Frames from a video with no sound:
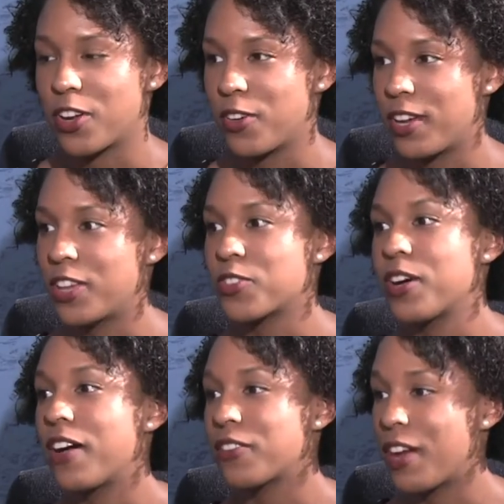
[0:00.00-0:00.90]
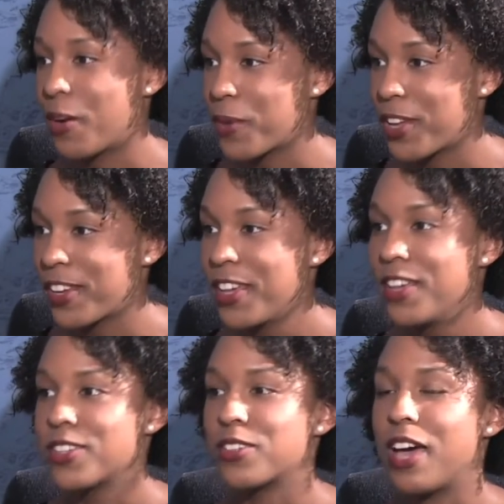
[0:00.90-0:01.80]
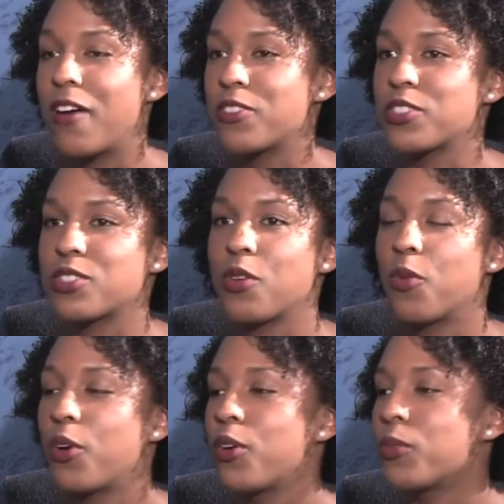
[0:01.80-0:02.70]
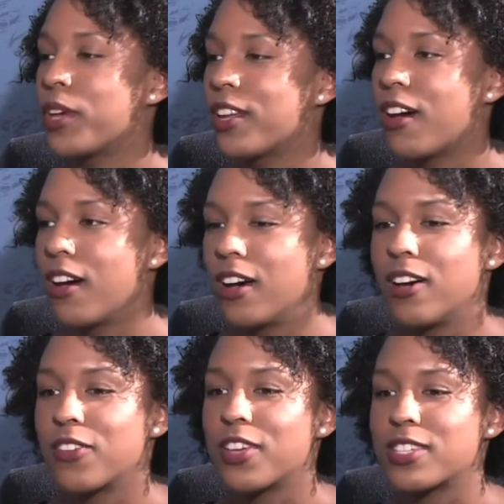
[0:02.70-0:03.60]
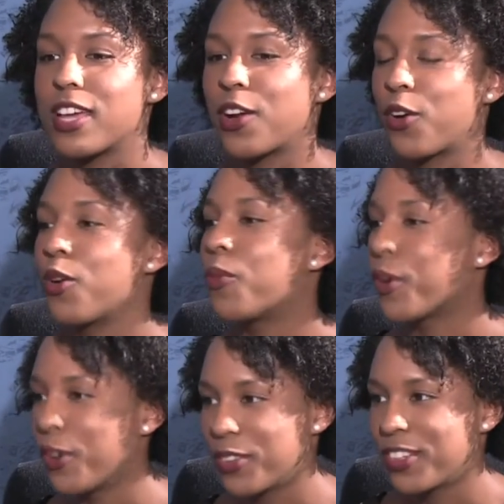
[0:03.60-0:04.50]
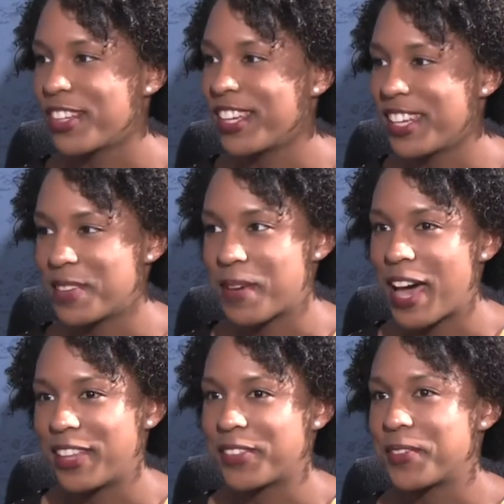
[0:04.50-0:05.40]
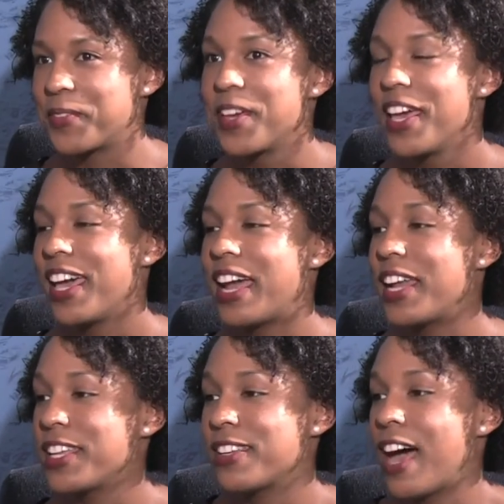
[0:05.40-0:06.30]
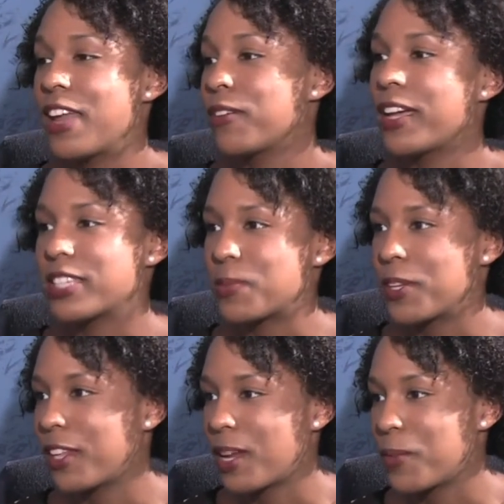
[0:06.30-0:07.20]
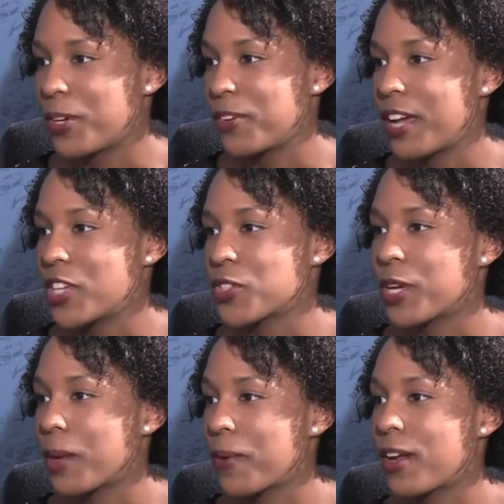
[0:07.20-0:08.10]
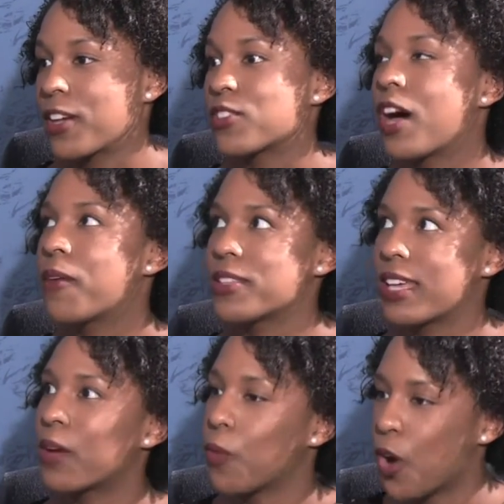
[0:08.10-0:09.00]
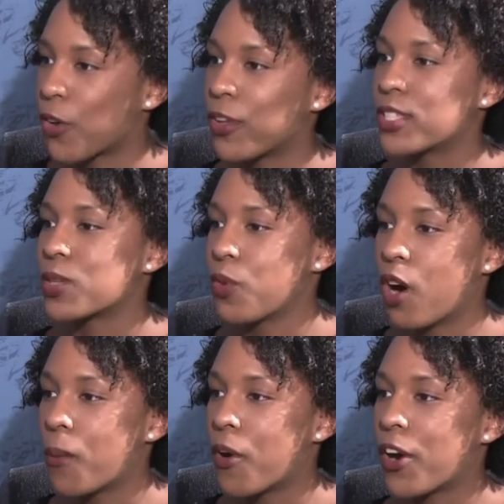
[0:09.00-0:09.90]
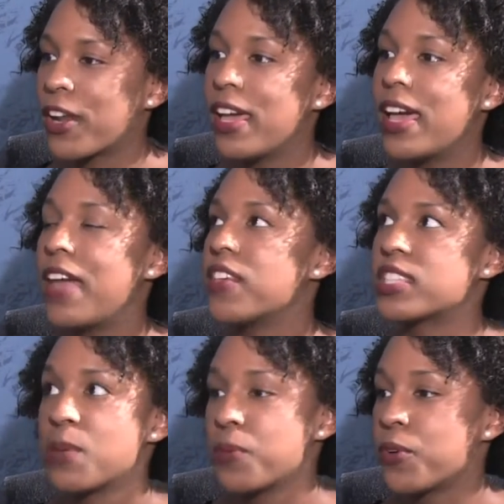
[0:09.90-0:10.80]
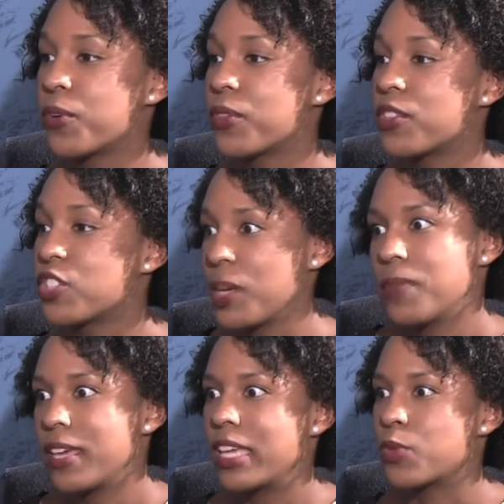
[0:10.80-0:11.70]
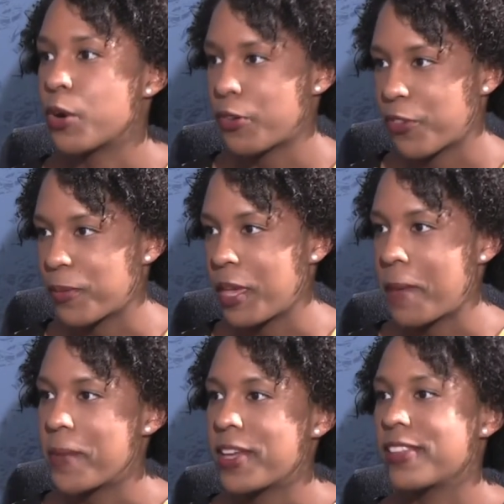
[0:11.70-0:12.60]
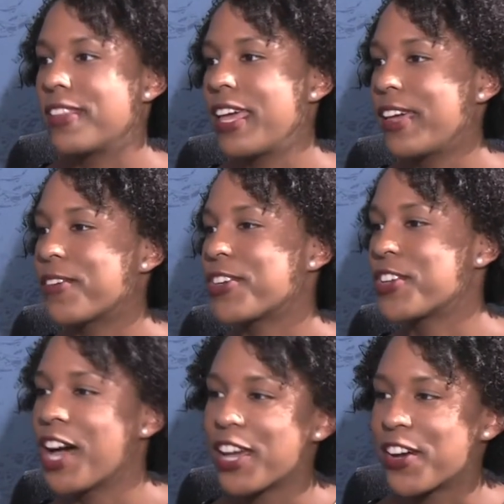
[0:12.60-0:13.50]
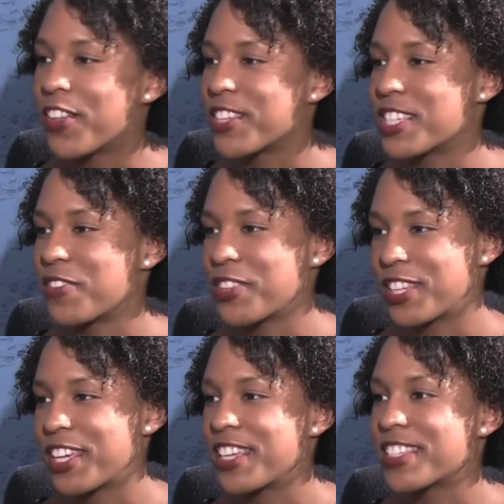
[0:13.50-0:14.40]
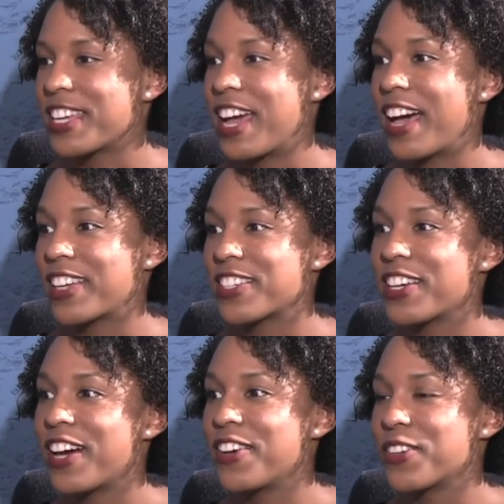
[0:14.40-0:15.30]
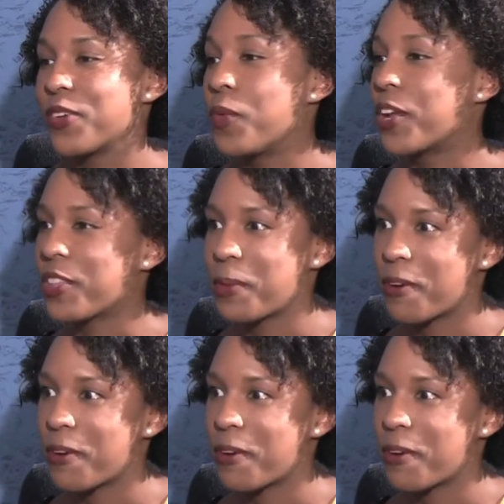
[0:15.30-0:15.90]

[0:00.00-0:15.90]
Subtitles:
started going natural after I went. So now it's just a whirlwind of it's like Curl World in the bathroom, and I don't like to spend a lot of money on natural hair products. So I was at like Walgreens and Walmart, and the simple cheap things worked for me. But they were trying all these different things, and I actually got hooked on one of